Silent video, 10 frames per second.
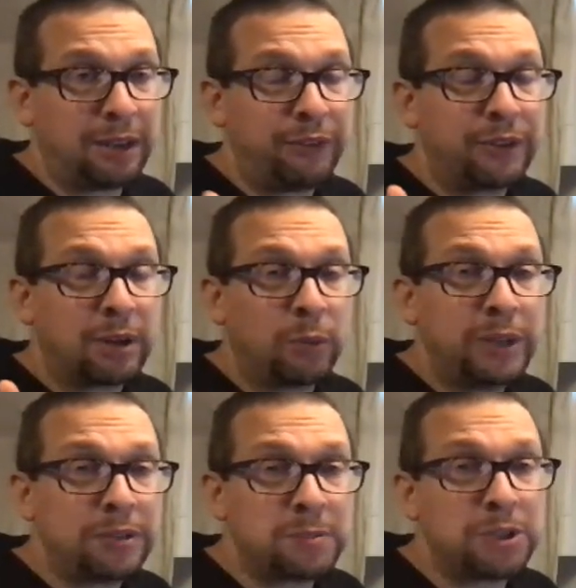If you've got a
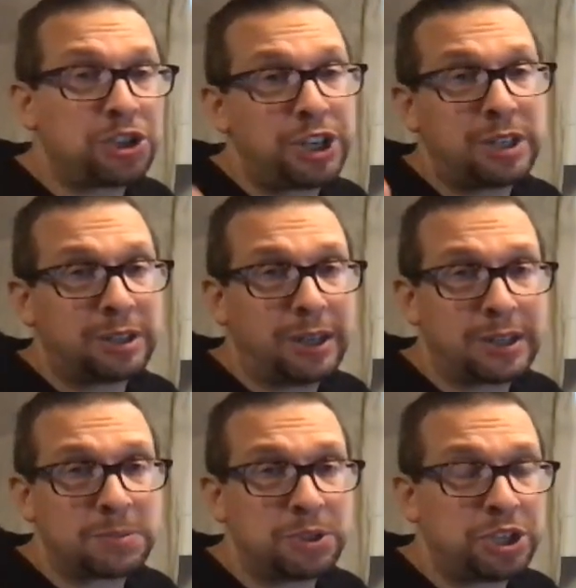Windows machine, a
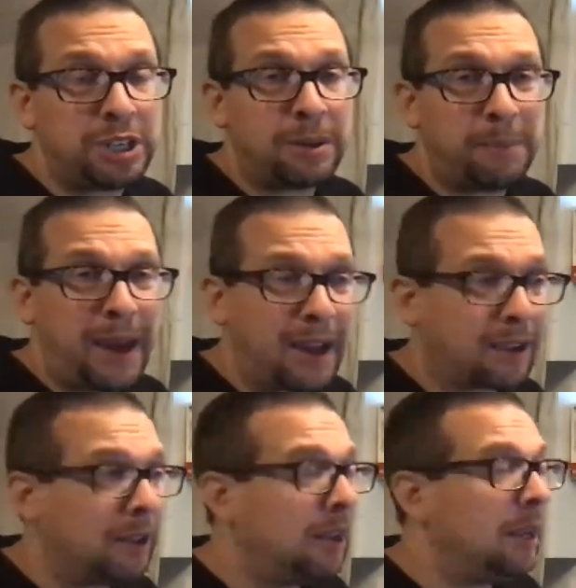Linux machine, a
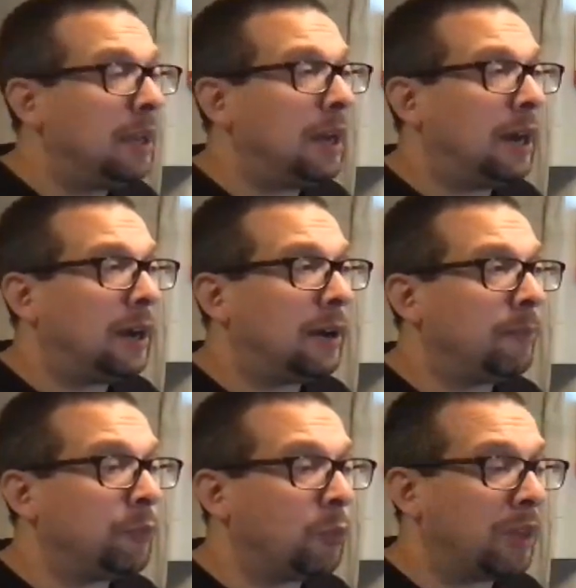Mac,
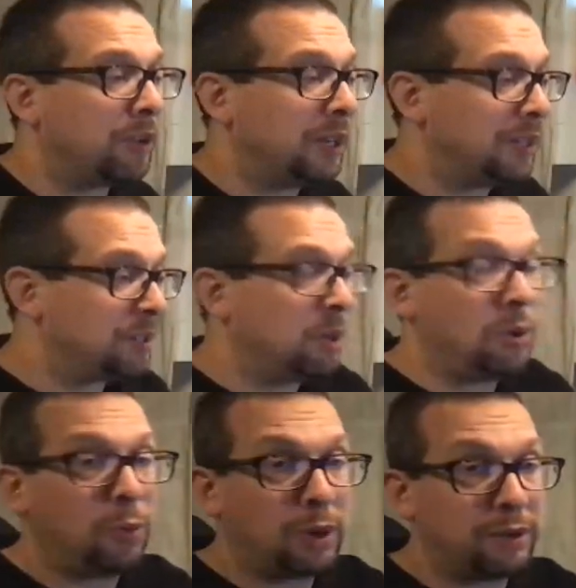whether it's
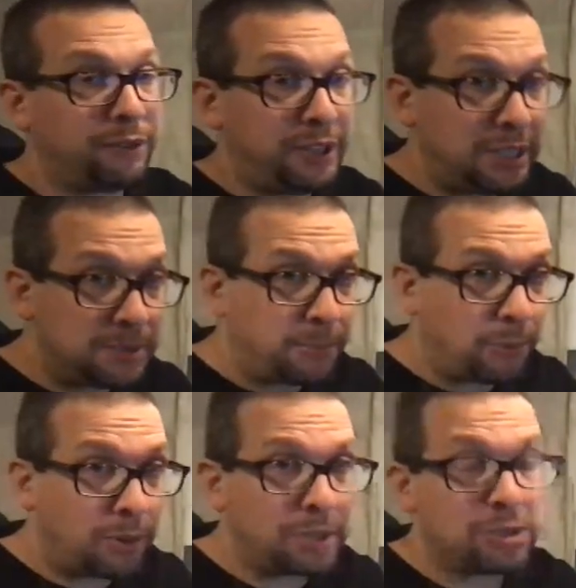one of these
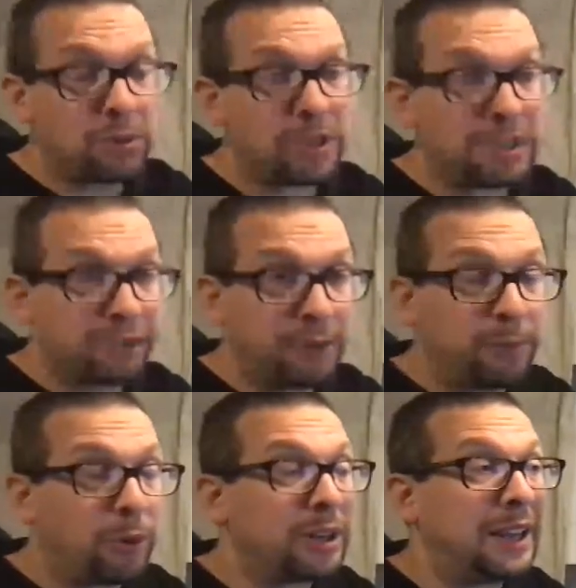boards or a different
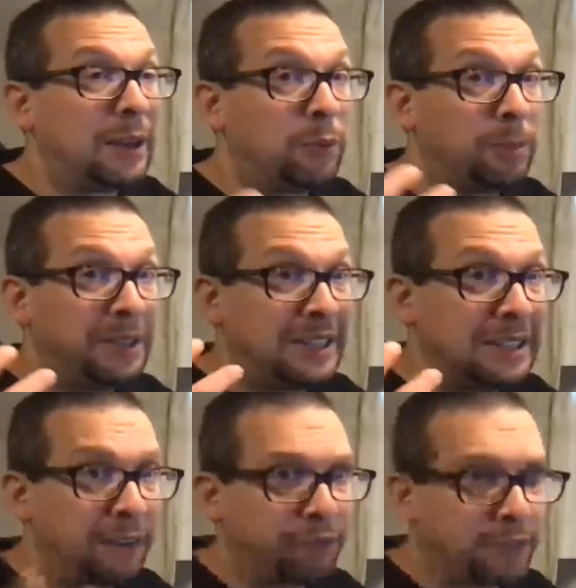board, it will be
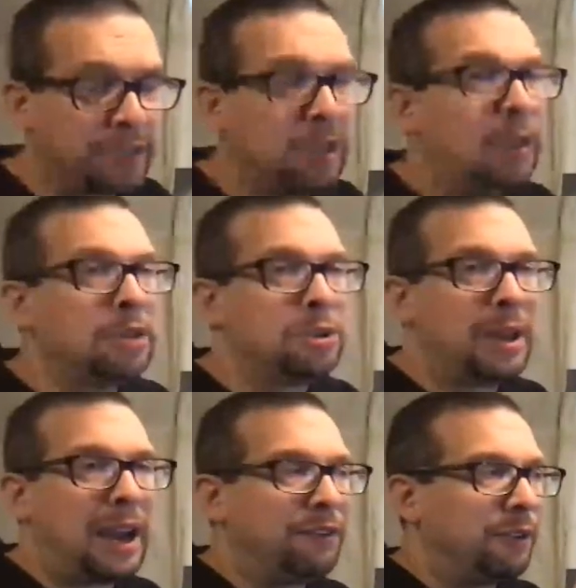different. So you
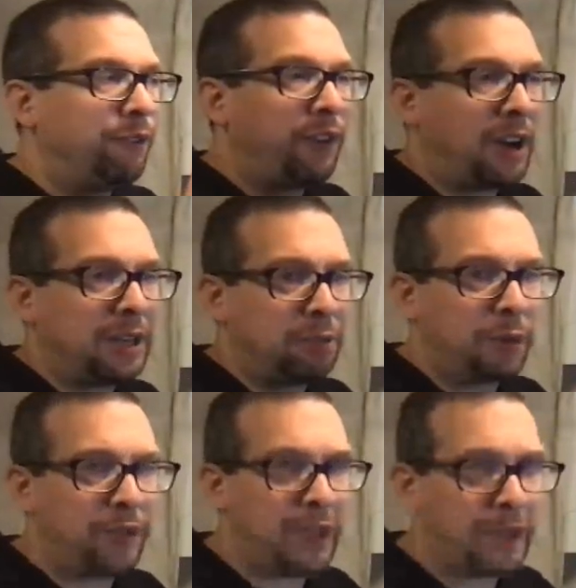have to find
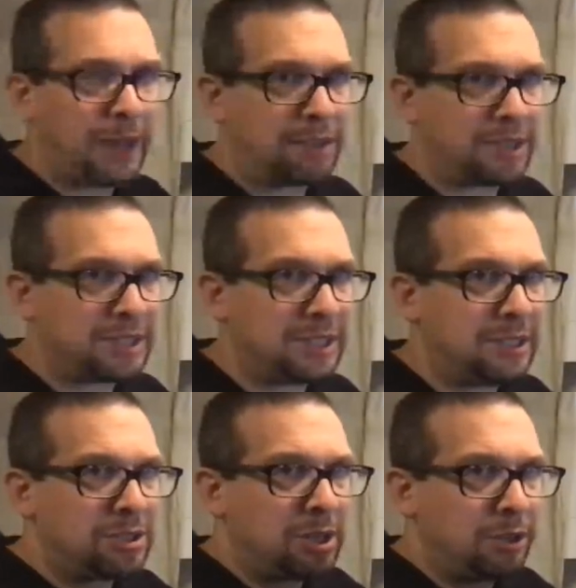what that address
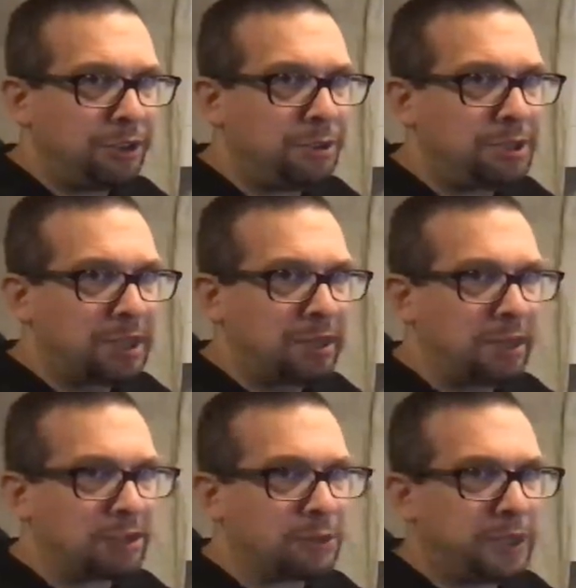is using the
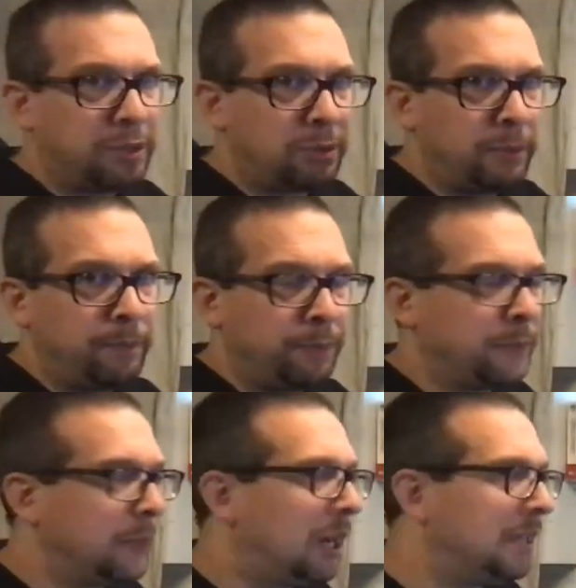Arduino
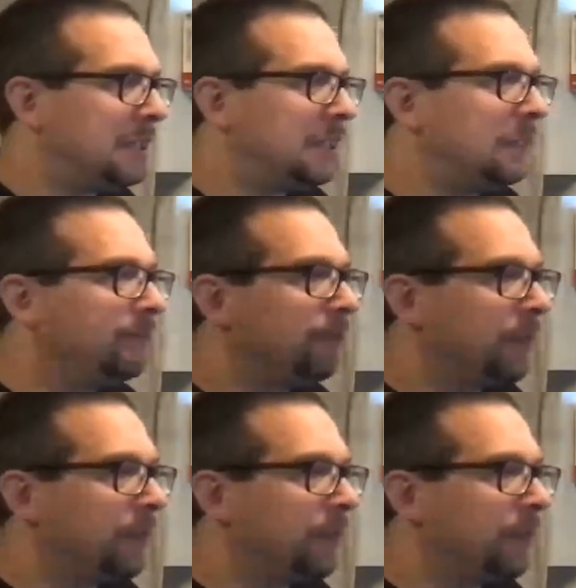IDE.